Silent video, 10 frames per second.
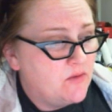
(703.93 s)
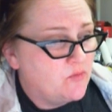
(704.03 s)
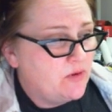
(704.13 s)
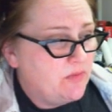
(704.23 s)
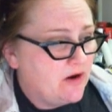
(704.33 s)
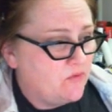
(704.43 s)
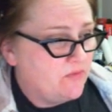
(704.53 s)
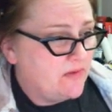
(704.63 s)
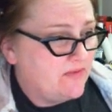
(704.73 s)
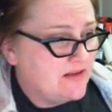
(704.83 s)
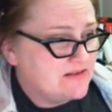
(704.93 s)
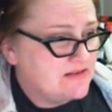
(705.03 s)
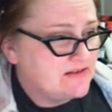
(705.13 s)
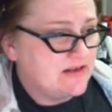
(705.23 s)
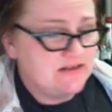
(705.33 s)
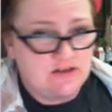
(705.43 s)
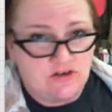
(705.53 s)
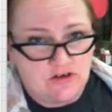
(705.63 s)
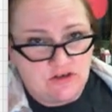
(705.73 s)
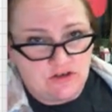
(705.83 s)
prepared with my lessons next
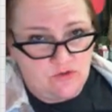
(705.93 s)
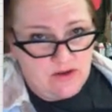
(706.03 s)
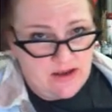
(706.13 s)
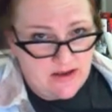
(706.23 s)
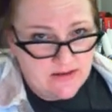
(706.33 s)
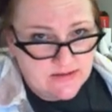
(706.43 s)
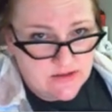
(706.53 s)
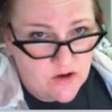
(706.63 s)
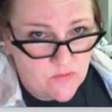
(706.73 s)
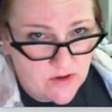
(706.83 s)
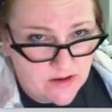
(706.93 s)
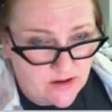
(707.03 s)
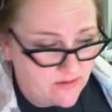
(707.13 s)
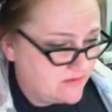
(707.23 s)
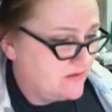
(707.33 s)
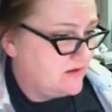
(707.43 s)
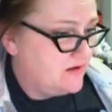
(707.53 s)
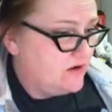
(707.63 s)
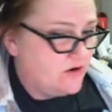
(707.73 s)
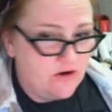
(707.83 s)
year to go ahead and start working on
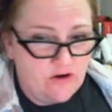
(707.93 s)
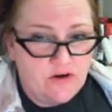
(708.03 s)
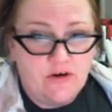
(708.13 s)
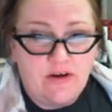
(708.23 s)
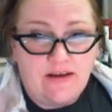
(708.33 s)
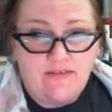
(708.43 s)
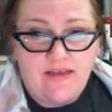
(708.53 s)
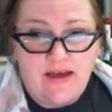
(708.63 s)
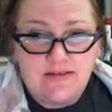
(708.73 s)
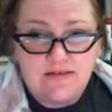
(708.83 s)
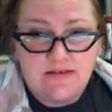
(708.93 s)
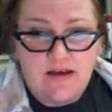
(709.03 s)
earning that